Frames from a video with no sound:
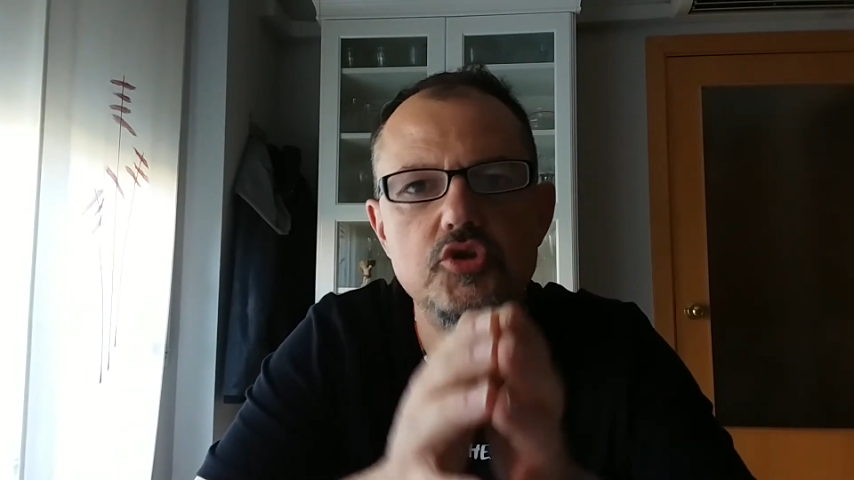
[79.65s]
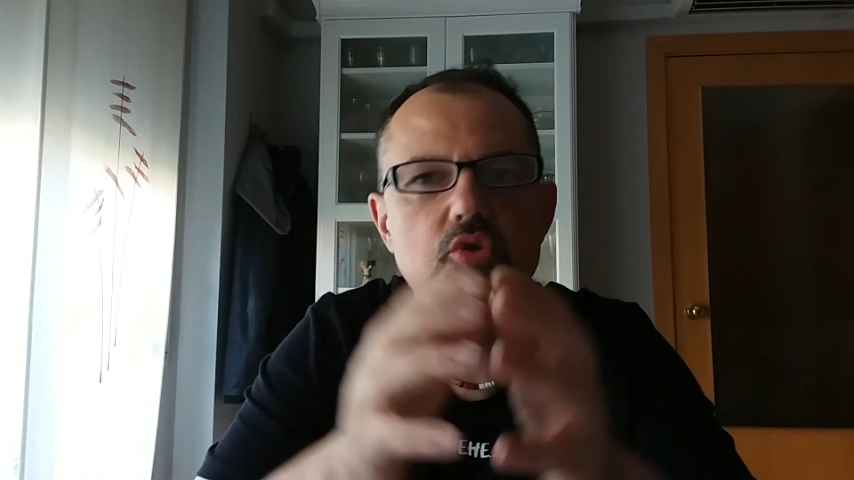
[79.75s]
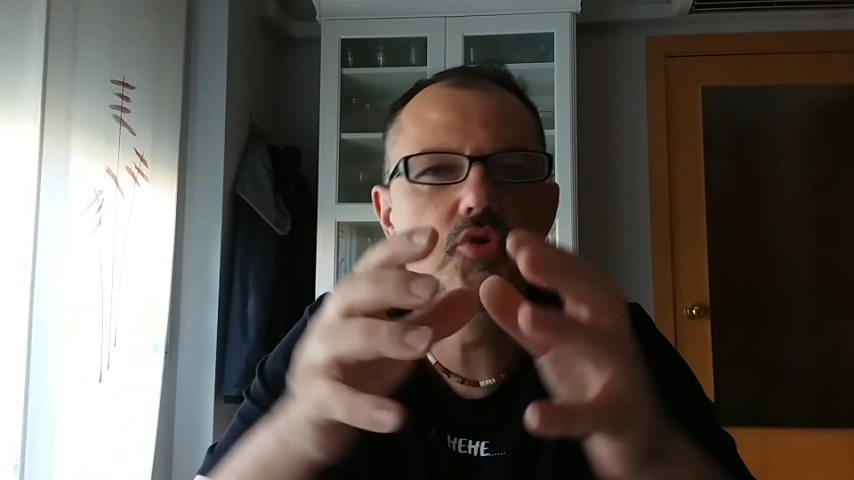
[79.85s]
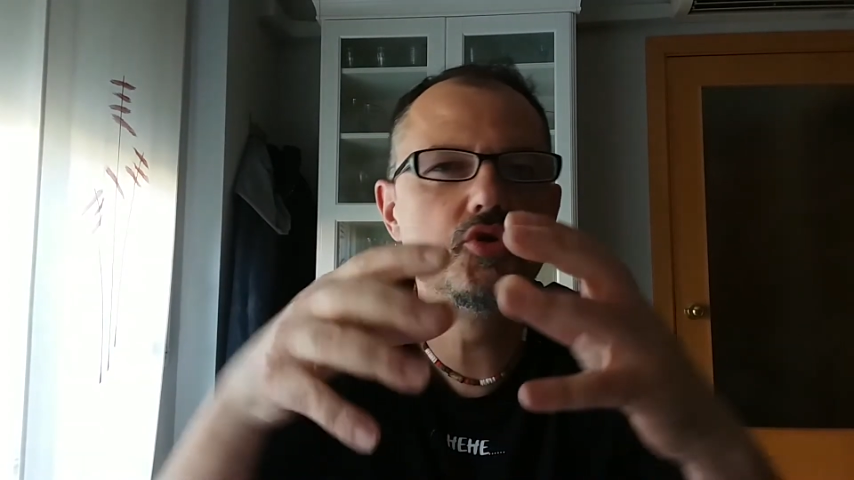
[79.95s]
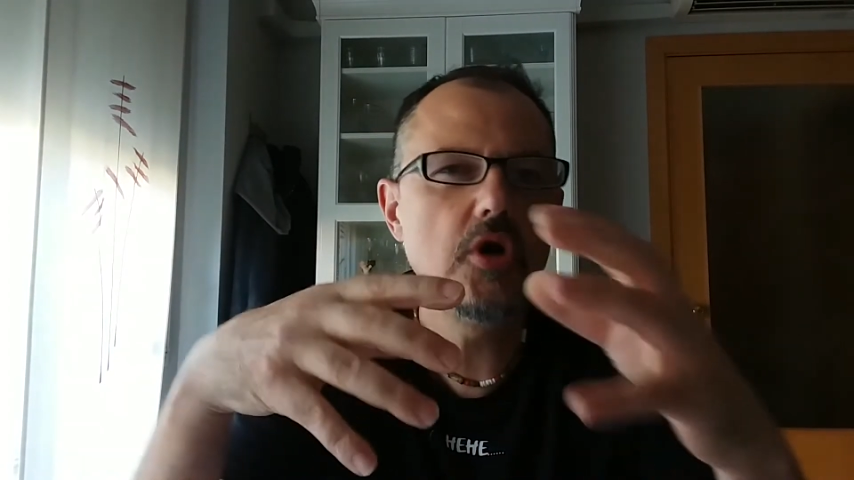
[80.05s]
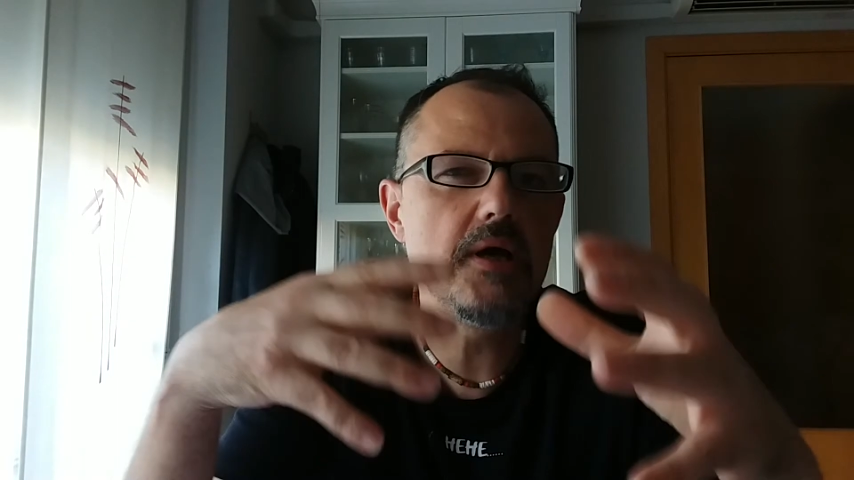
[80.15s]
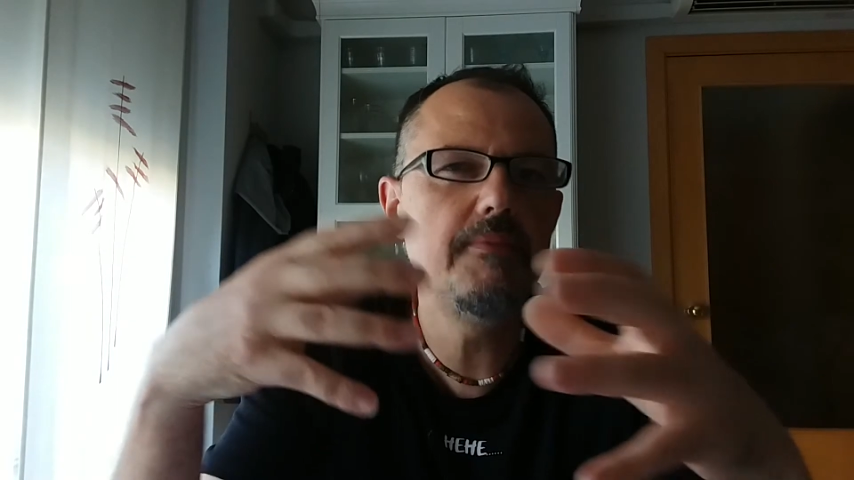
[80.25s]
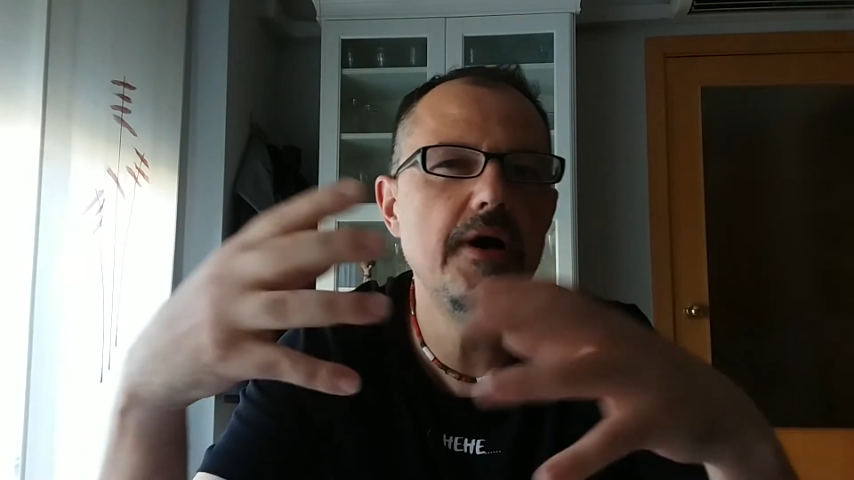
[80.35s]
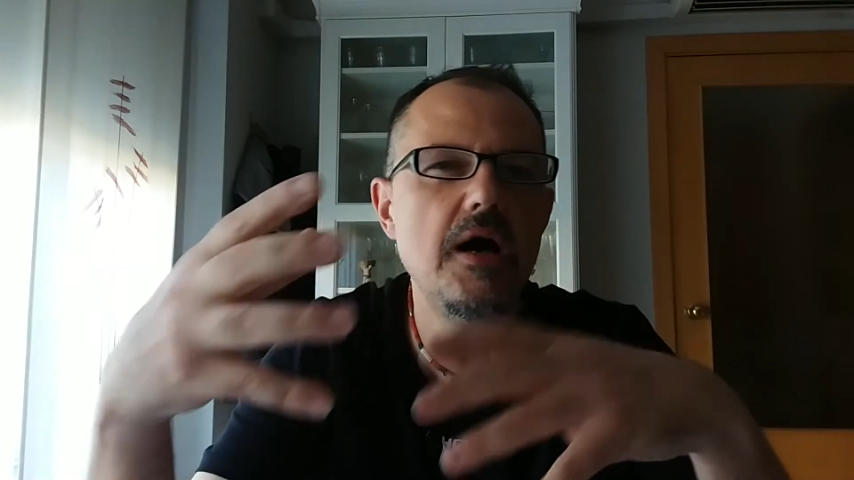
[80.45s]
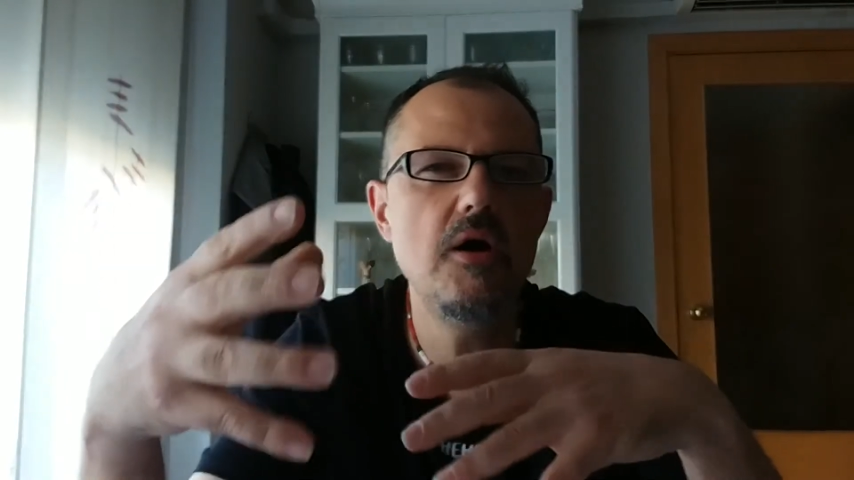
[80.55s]
to talk
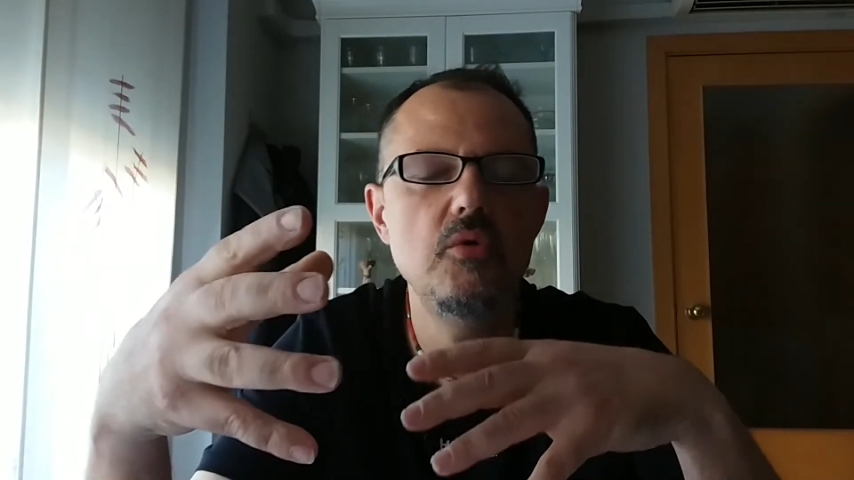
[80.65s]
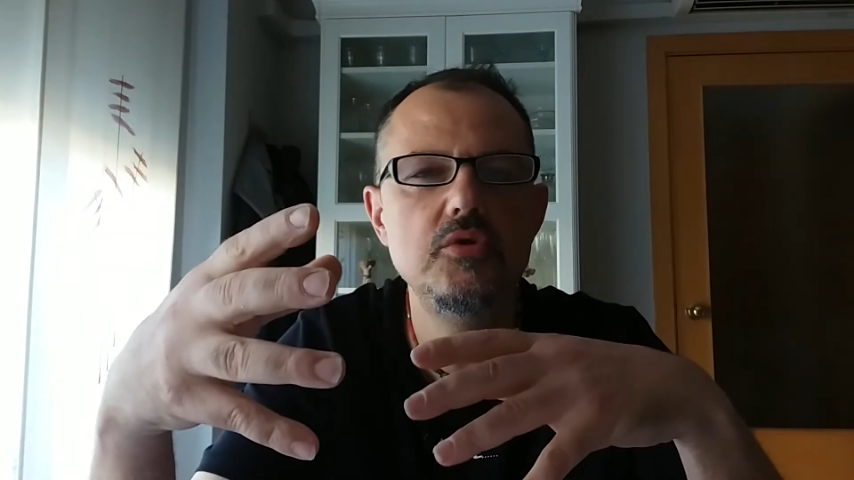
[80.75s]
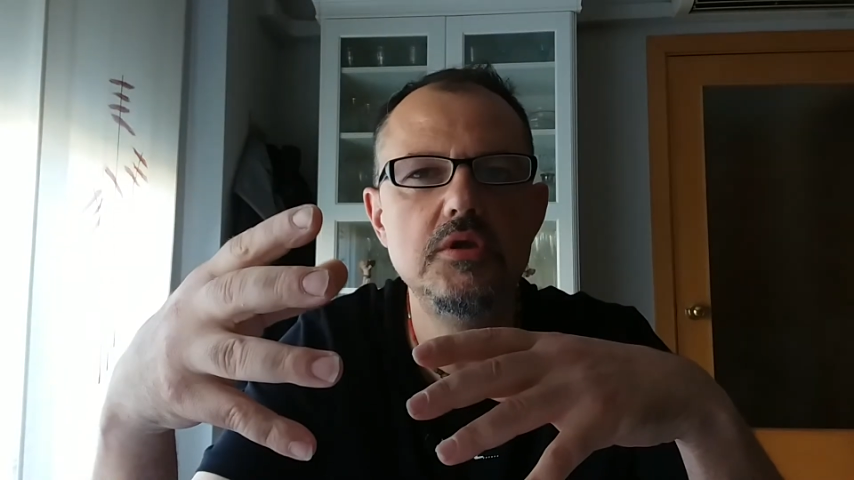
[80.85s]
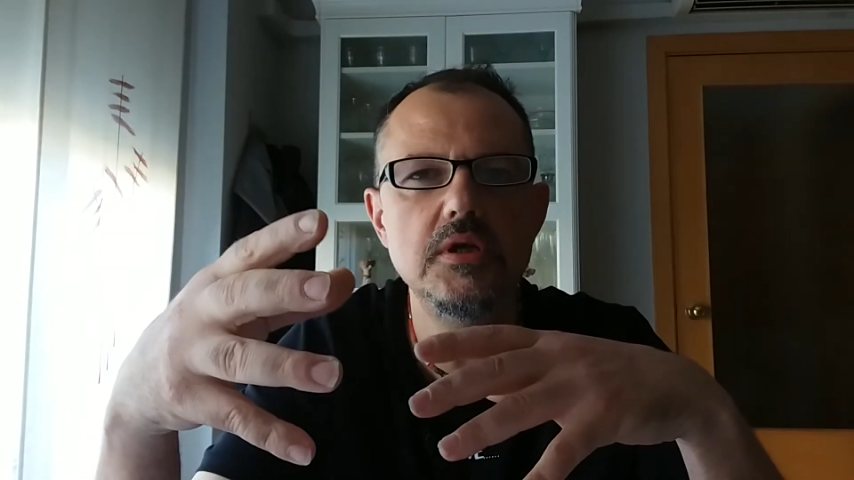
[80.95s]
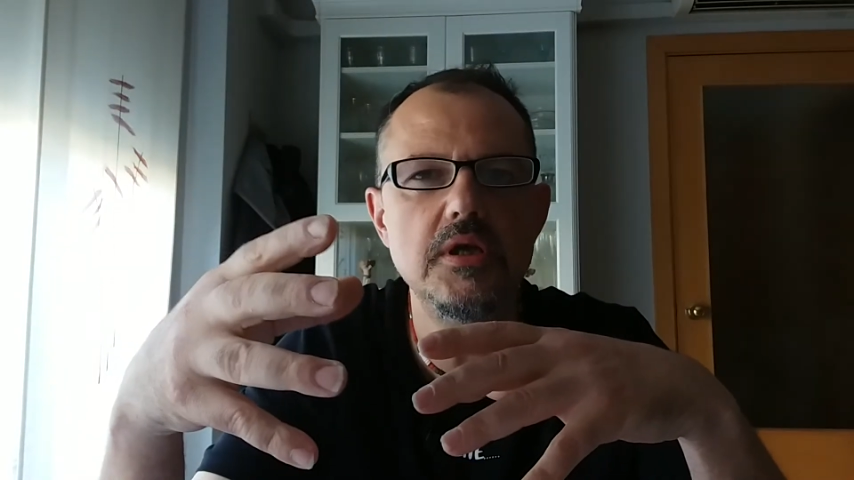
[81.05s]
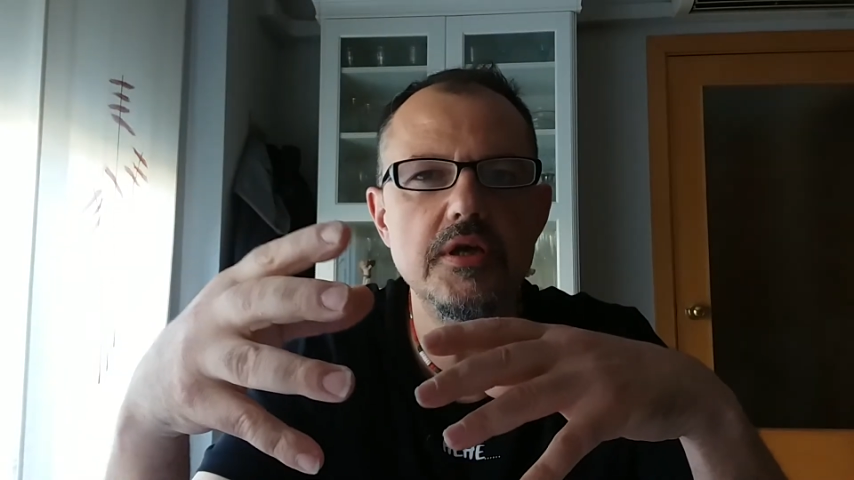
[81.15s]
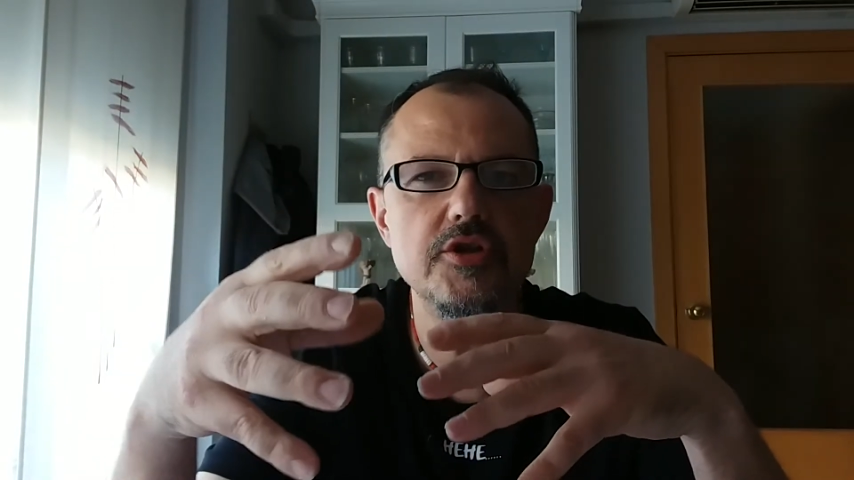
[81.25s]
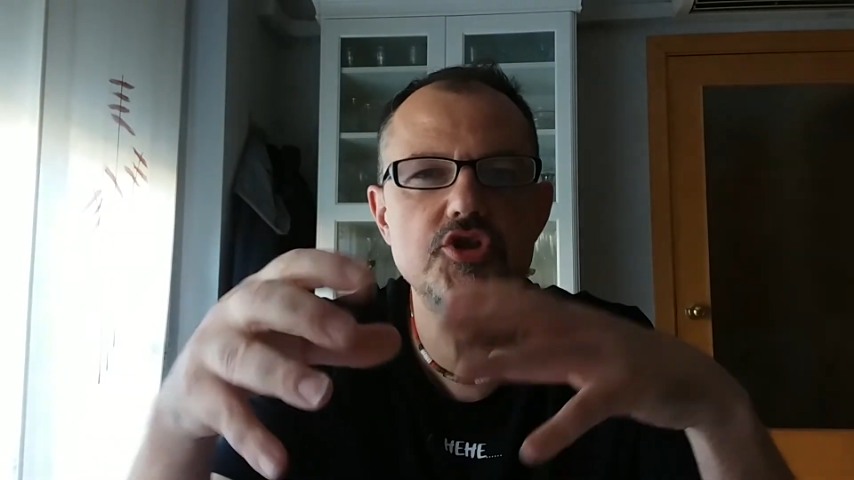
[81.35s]
about uh,